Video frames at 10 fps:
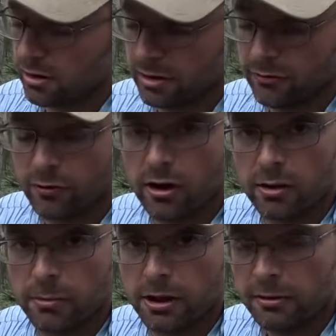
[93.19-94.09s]
a
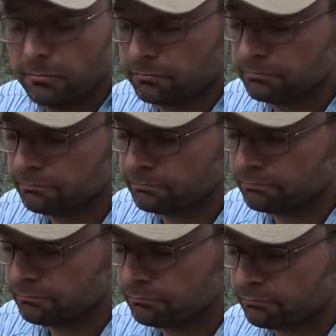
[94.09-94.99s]
frying pan.
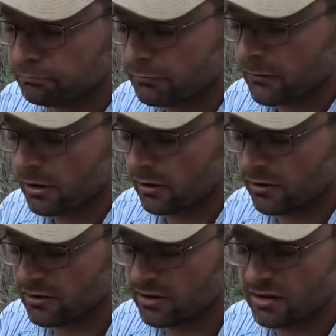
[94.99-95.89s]

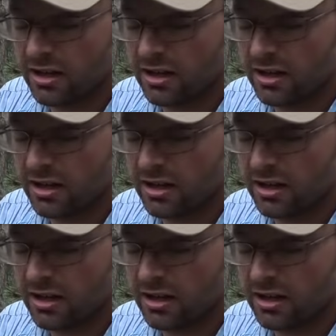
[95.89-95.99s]
This is